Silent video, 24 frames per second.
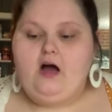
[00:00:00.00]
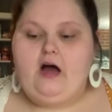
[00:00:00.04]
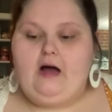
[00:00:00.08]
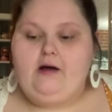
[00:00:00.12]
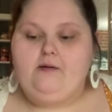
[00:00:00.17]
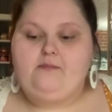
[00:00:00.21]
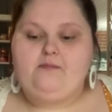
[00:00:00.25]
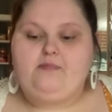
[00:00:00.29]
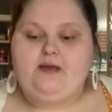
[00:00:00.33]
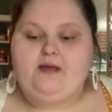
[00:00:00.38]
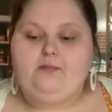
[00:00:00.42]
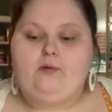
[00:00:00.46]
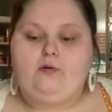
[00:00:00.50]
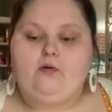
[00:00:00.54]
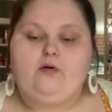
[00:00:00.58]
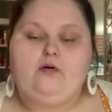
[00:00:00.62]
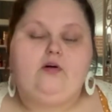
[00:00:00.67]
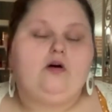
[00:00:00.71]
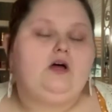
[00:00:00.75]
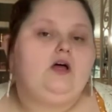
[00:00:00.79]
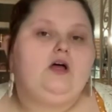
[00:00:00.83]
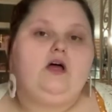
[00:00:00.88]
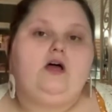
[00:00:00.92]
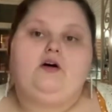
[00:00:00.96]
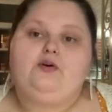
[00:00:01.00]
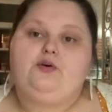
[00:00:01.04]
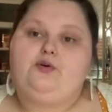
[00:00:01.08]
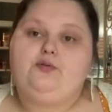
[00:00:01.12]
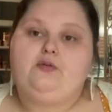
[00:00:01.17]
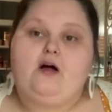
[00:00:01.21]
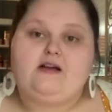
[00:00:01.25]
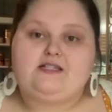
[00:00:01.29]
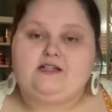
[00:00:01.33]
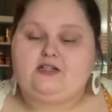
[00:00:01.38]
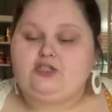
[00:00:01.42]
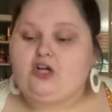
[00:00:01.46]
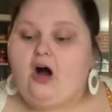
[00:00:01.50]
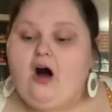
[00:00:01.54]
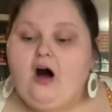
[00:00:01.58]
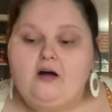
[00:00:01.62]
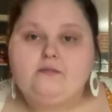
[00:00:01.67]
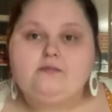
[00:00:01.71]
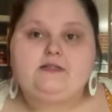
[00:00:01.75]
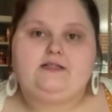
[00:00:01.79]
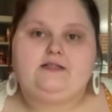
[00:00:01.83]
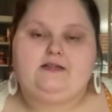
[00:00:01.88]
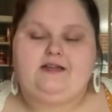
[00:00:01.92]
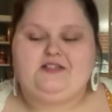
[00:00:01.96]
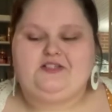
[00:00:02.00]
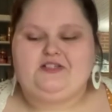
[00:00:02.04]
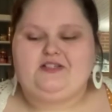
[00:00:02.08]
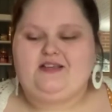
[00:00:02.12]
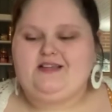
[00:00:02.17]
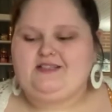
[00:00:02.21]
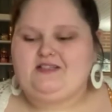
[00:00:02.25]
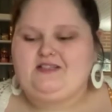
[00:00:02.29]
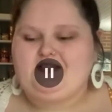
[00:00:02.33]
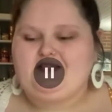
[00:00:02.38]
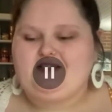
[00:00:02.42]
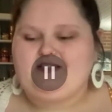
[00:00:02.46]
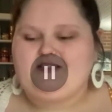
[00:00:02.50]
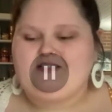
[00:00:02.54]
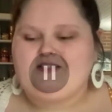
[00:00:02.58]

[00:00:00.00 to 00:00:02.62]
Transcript: Um, people who lost their jobs. It's, it's a lot.